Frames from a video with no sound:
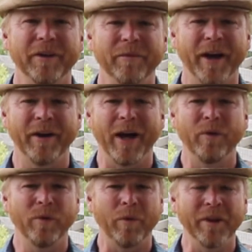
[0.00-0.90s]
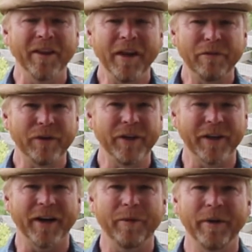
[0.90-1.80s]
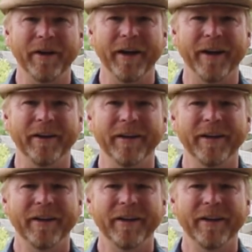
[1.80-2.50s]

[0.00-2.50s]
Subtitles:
I would love for you to comment and